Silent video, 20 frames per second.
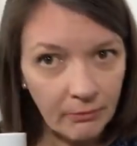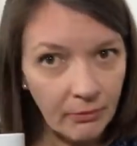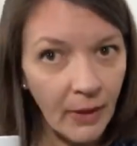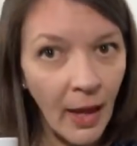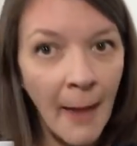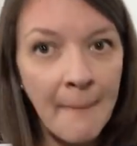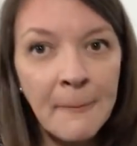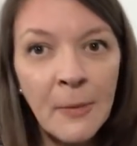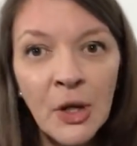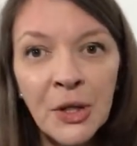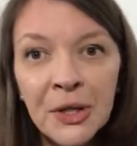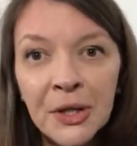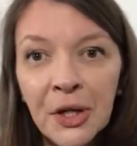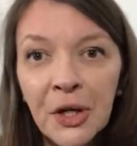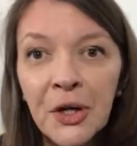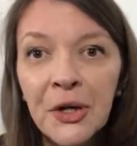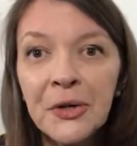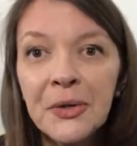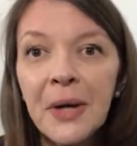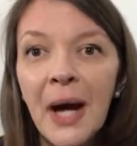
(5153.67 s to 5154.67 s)
I'm going to
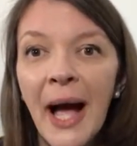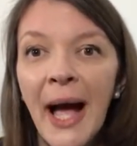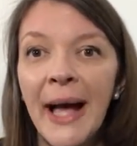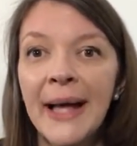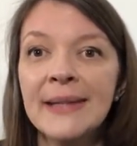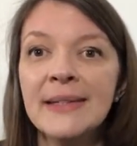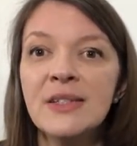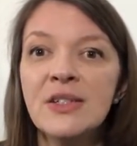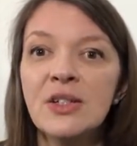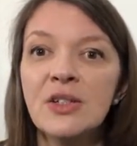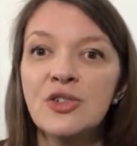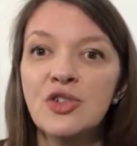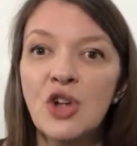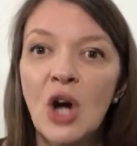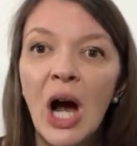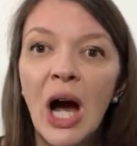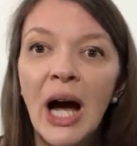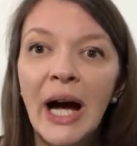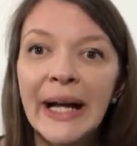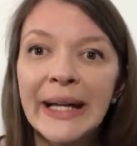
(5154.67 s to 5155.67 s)
go and
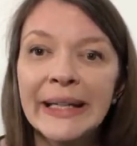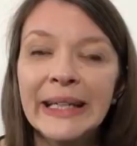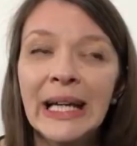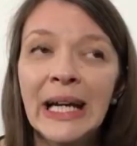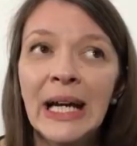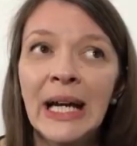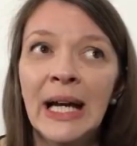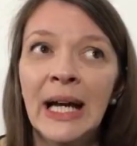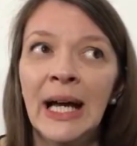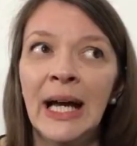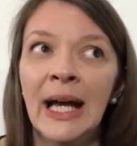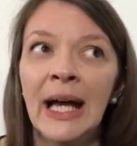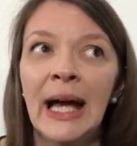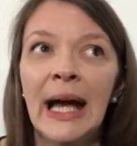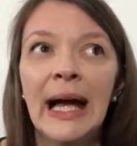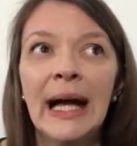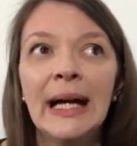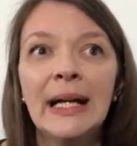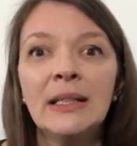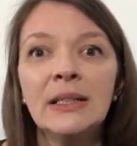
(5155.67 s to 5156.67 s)
try
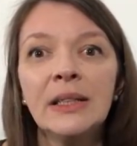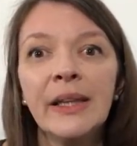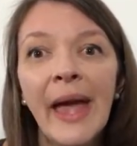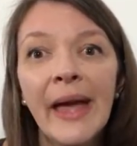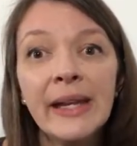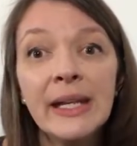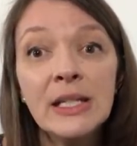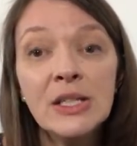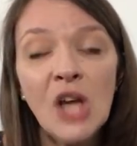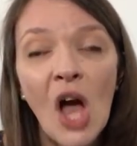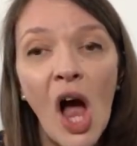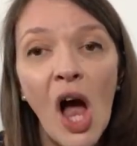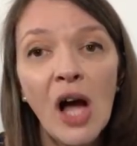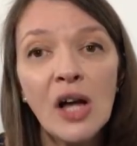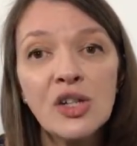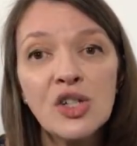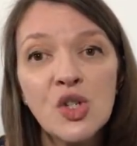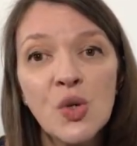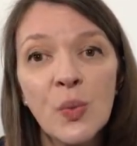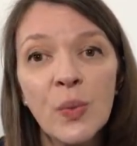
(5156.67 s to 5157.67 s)
and get in
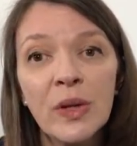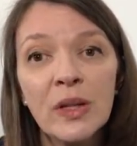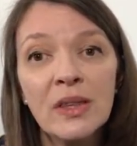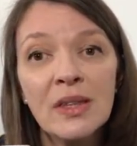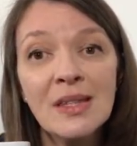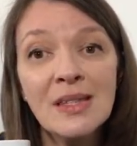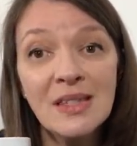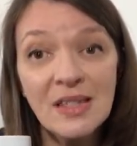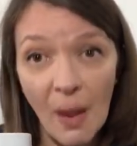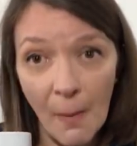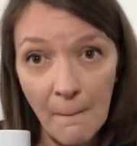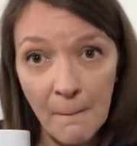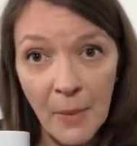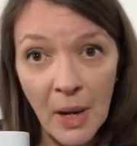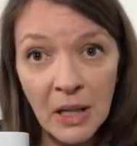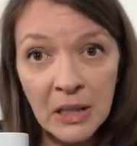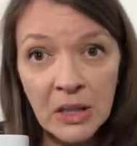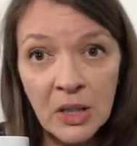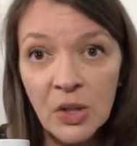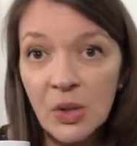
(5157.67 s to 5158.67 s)
touch with
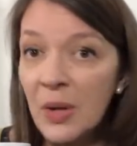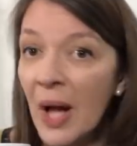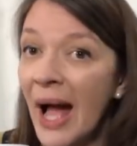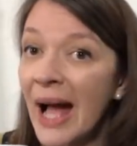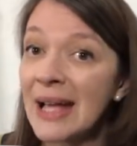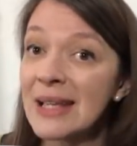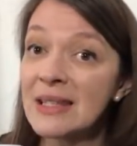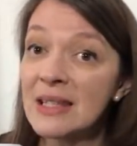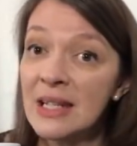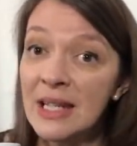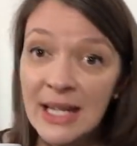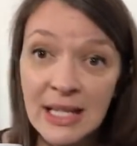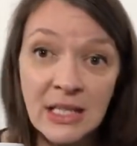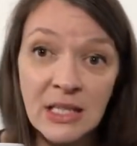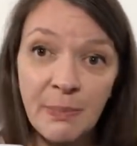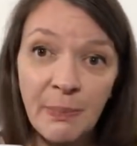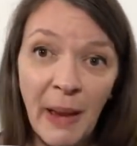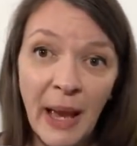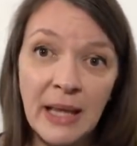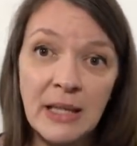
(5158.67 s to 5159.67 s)
someone who has an
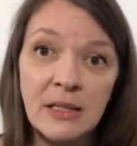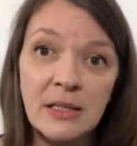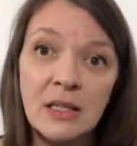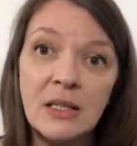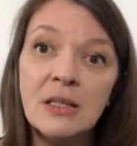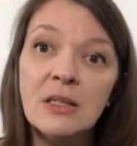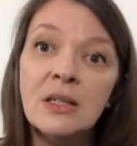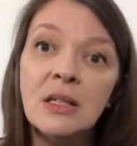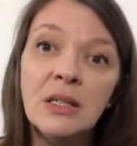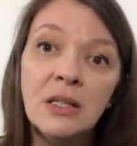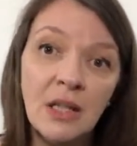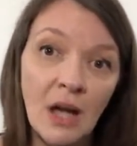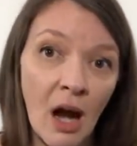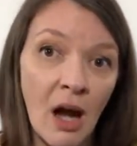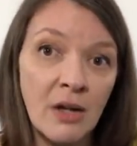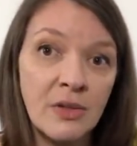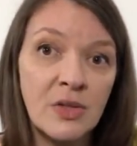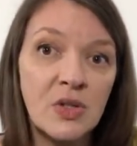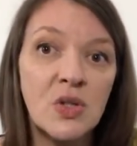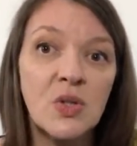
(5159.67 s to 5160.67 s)
independent
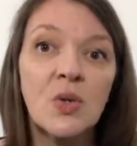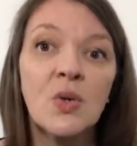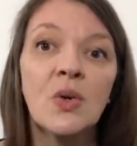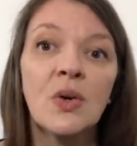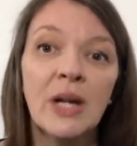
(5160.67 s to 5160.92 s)
yarn store